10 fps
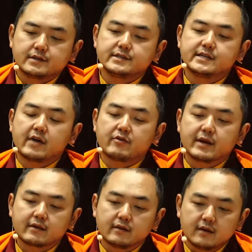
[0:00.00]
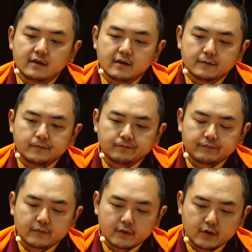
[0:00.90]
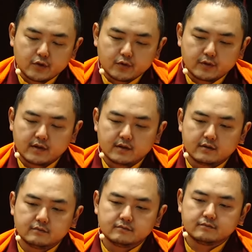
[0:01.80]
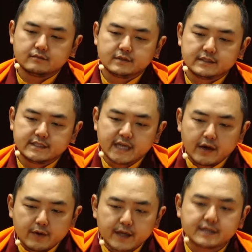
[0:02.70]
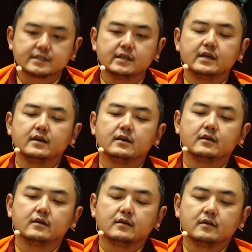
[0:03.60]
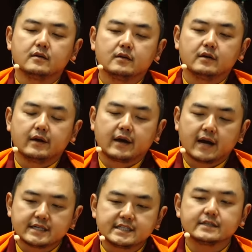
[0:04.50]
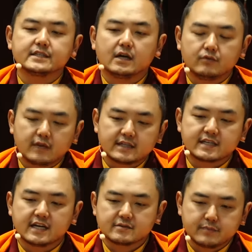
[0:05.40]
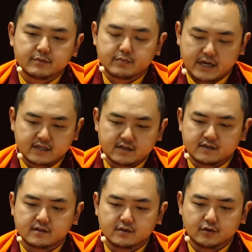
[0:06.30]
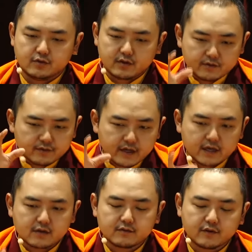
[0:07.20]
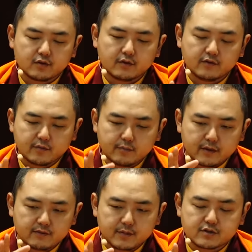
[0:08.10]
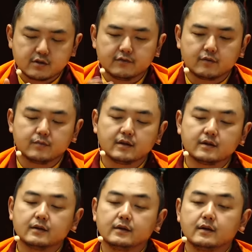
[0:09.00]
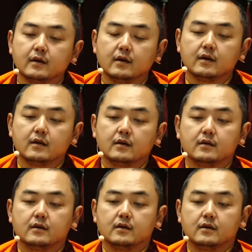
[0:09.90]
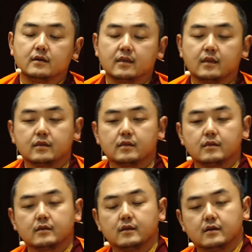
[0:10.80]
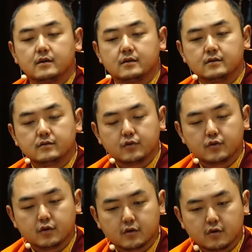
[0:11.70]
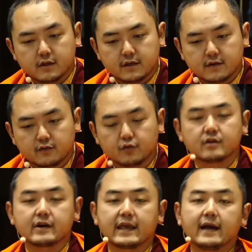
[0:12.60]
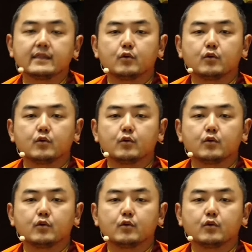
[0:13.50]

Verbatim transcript: directly, you know, the directly cutting down the attachment practiced, you know, the kind of, you know, from especially from the uh, the, you can call it the Sutrayana